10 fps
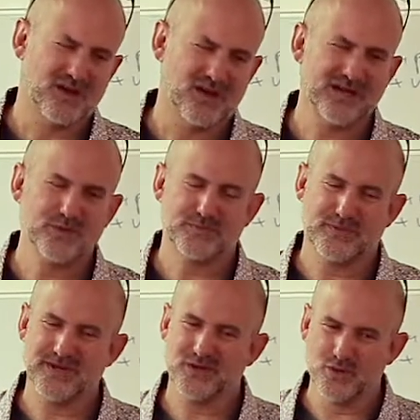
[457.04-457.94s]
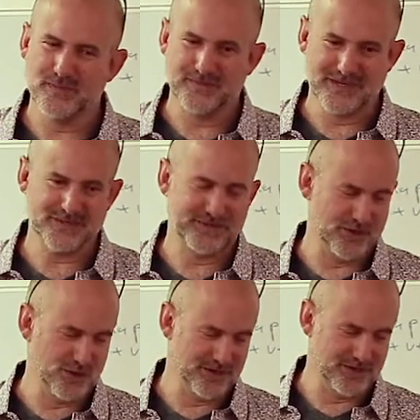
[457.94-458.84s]
oh, he was pretty good, but he must have
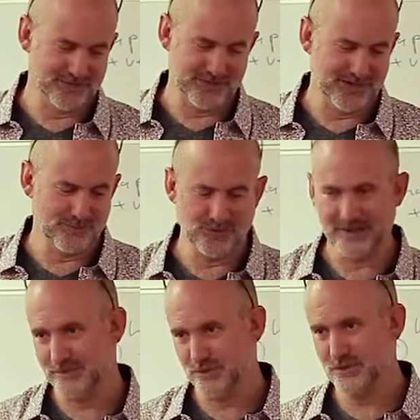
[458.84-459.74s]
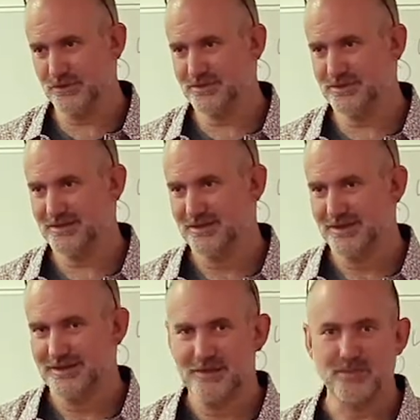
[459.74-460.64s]
been learning because he kept looking at books.
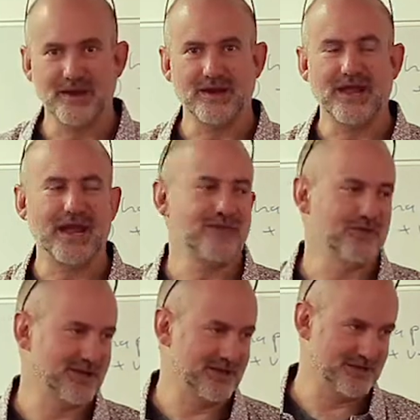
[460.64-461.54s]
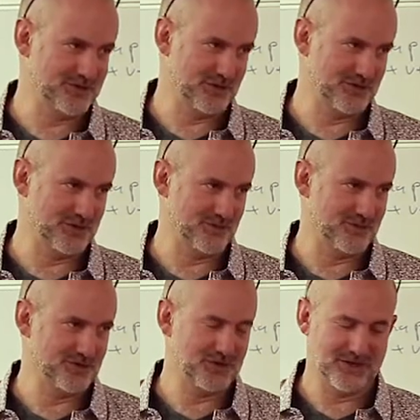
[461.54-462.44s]
But every kinesiology,
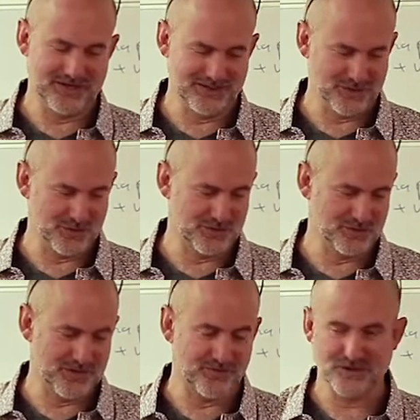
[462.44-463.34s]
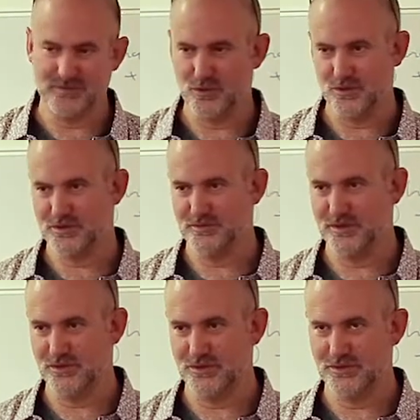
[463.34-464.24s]
kinesiologist reference books
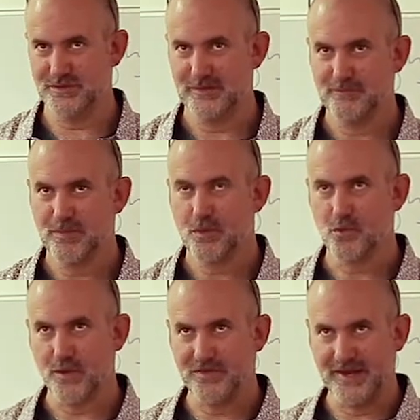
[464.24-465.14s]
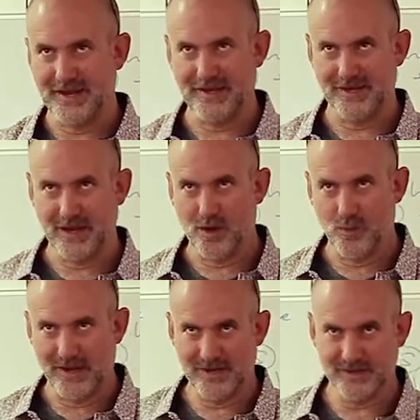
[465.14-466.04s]
because what the innate
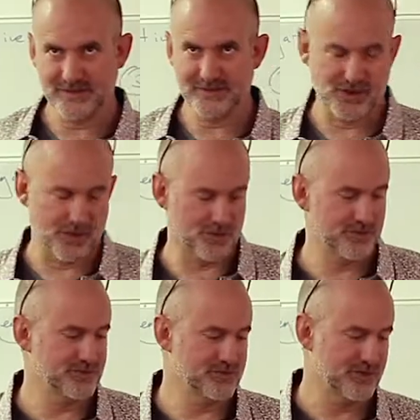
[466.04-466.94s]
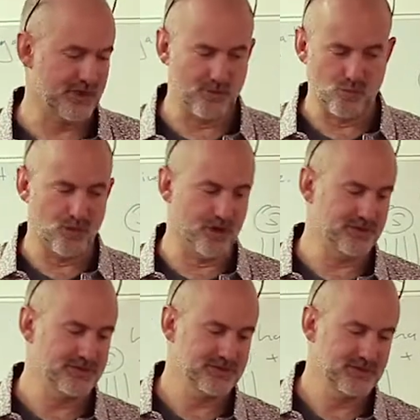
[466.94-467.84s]
awareness knows and
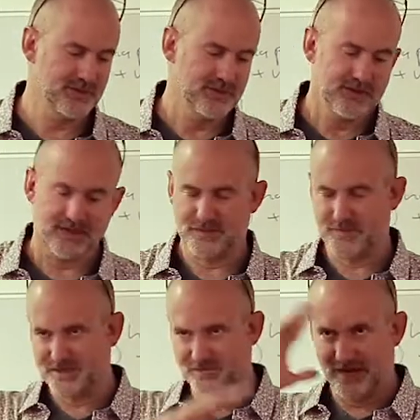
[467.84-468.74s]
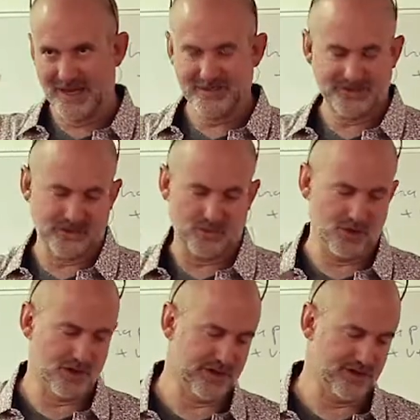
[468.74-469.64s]
wants is much vaster than
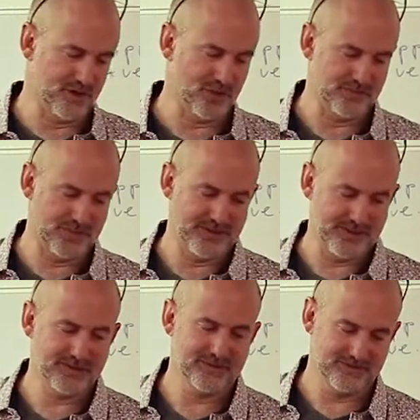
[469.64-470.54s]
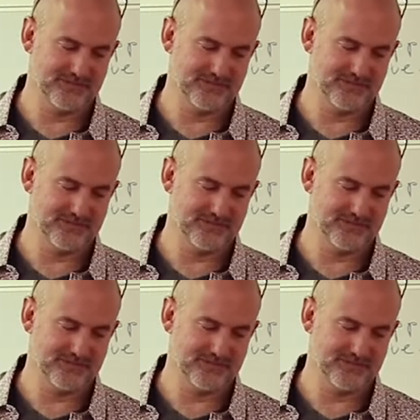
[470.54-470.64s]
what I can hold in my head.